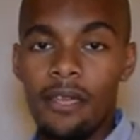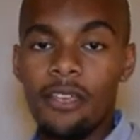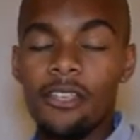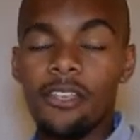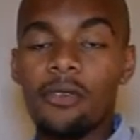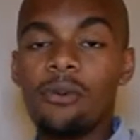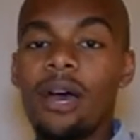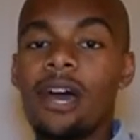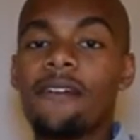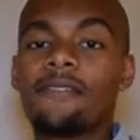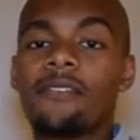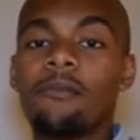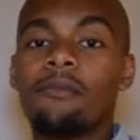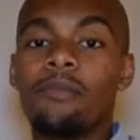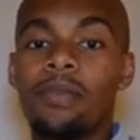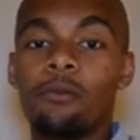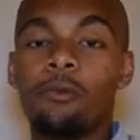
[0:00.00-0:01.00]
You have to
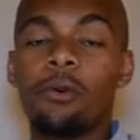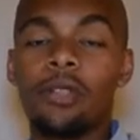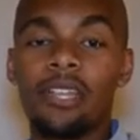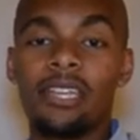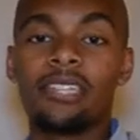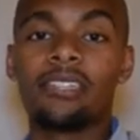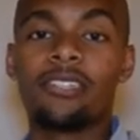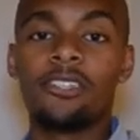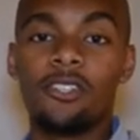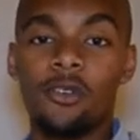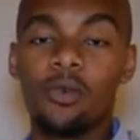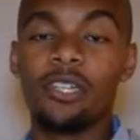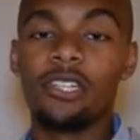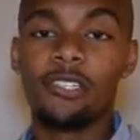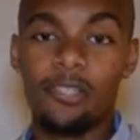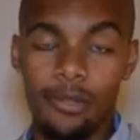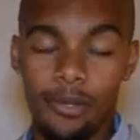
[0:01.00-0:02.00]
be willing to do
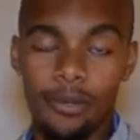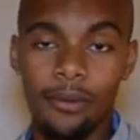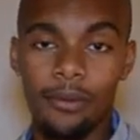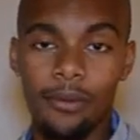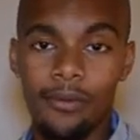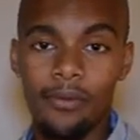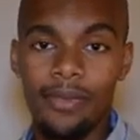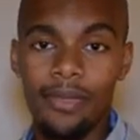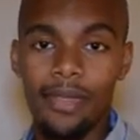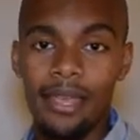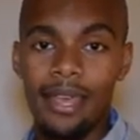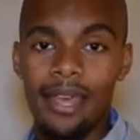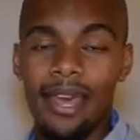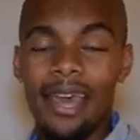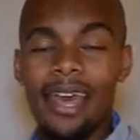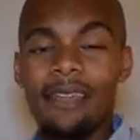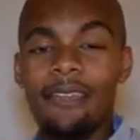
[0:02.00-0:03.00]
it too.
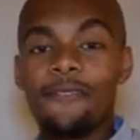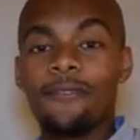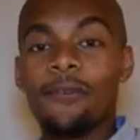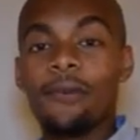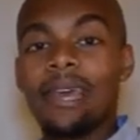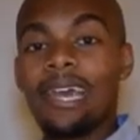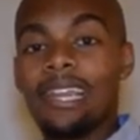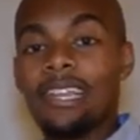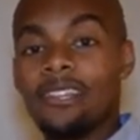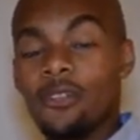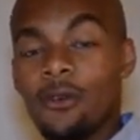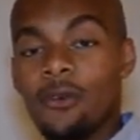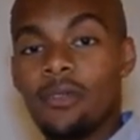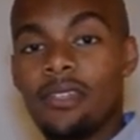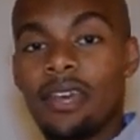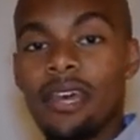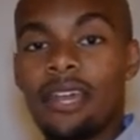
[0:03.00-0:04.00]
And if you can do
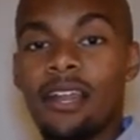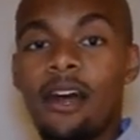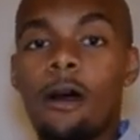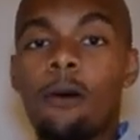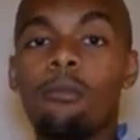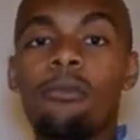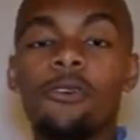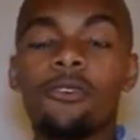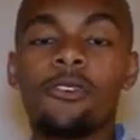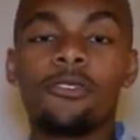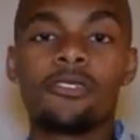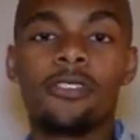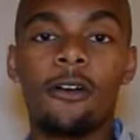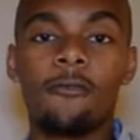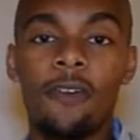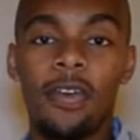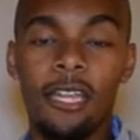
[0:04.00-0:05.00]
that, humble
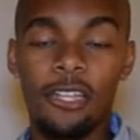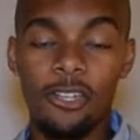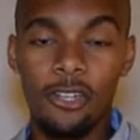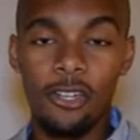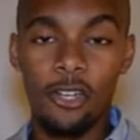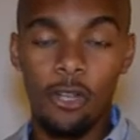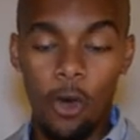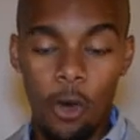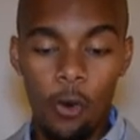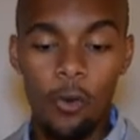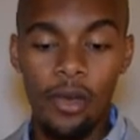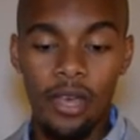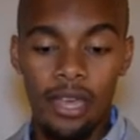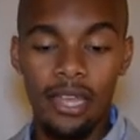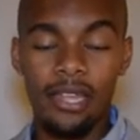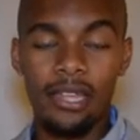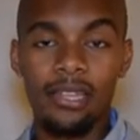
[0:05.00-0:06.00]
yourself and go
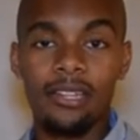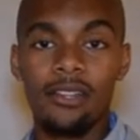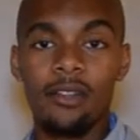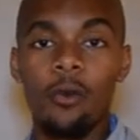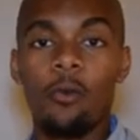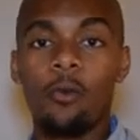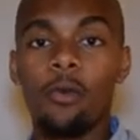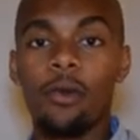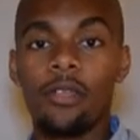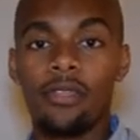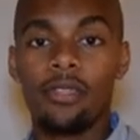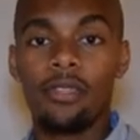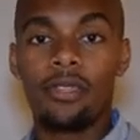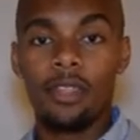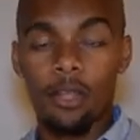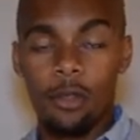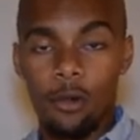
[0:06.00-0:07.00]
in with
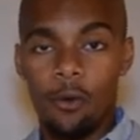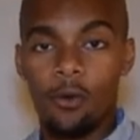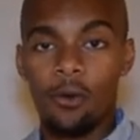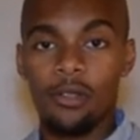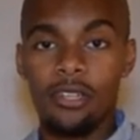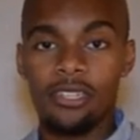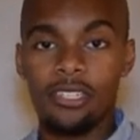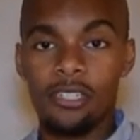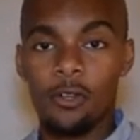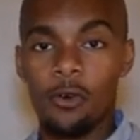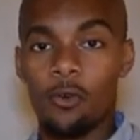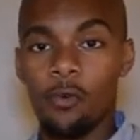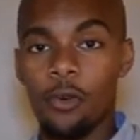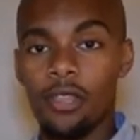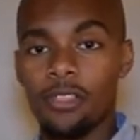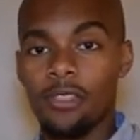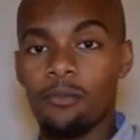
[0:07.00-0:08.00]
the lower enlisted or
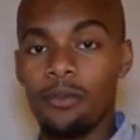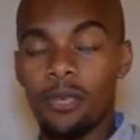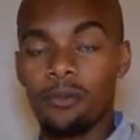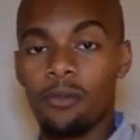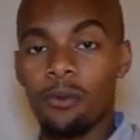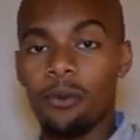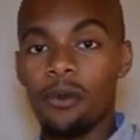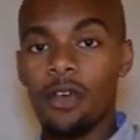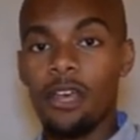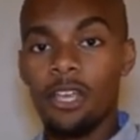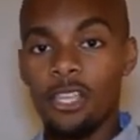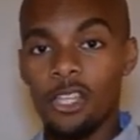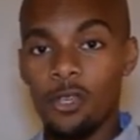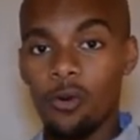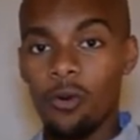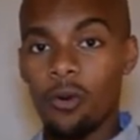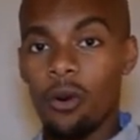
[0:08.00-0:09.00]
with the people
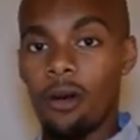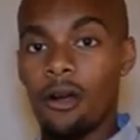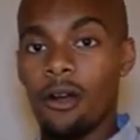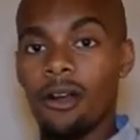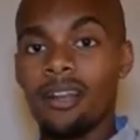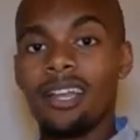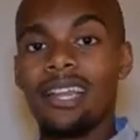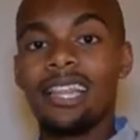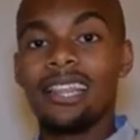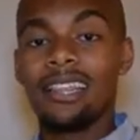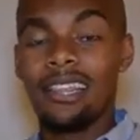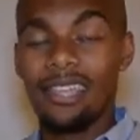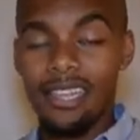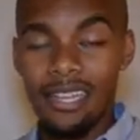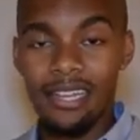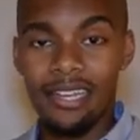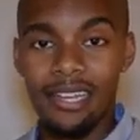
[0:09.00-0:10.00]
you are
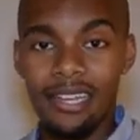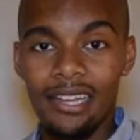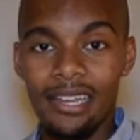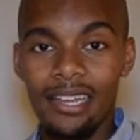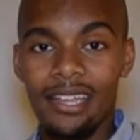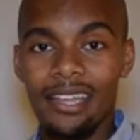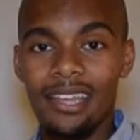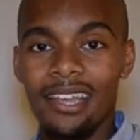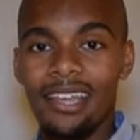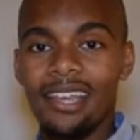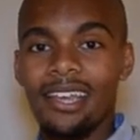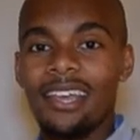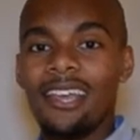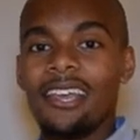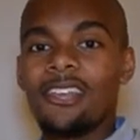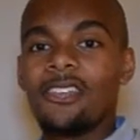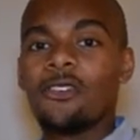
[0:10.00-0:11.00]
leading,
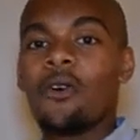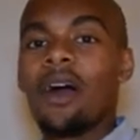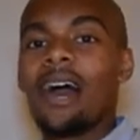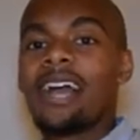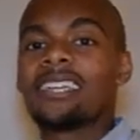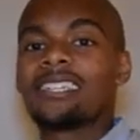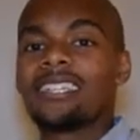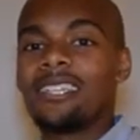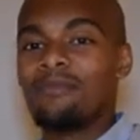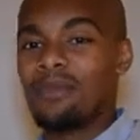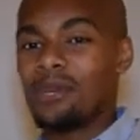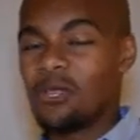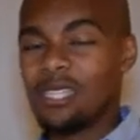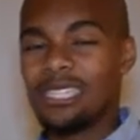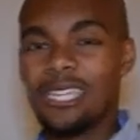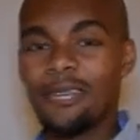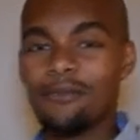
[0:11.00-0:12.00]
you'll actually build
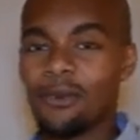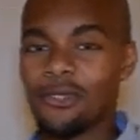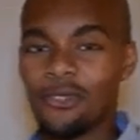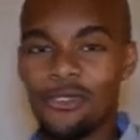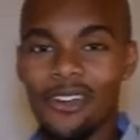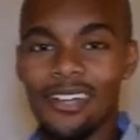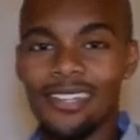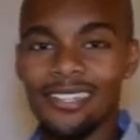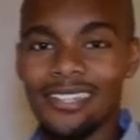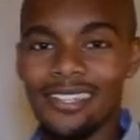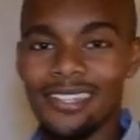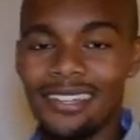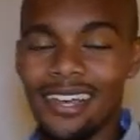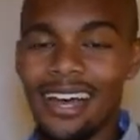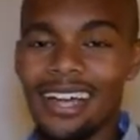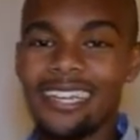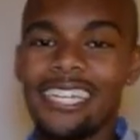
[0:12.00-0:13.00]
a deeper trust,
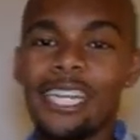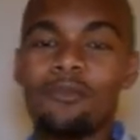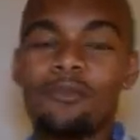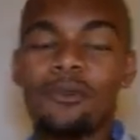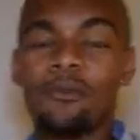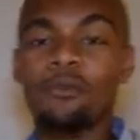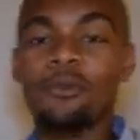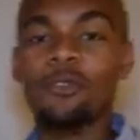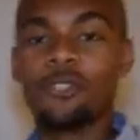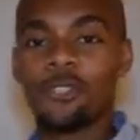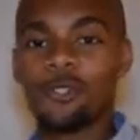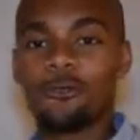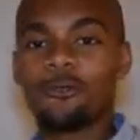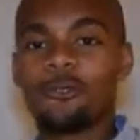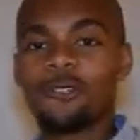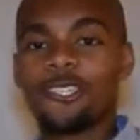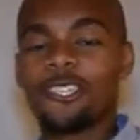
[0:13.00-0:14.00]
a deeper
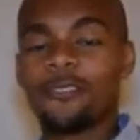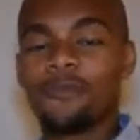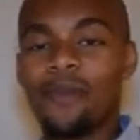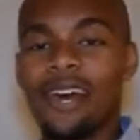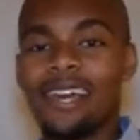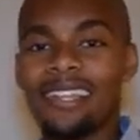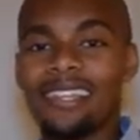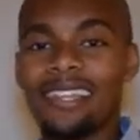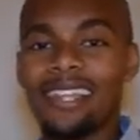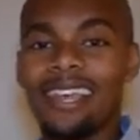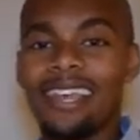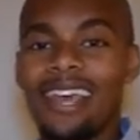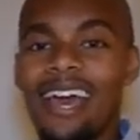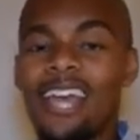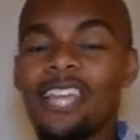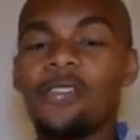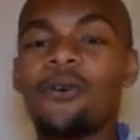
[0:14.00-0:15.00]
mutual respect,
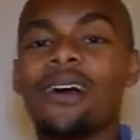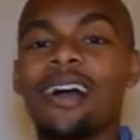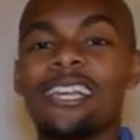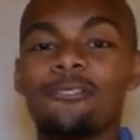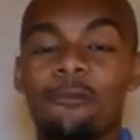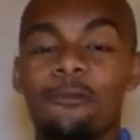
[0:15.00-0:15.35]
and you guys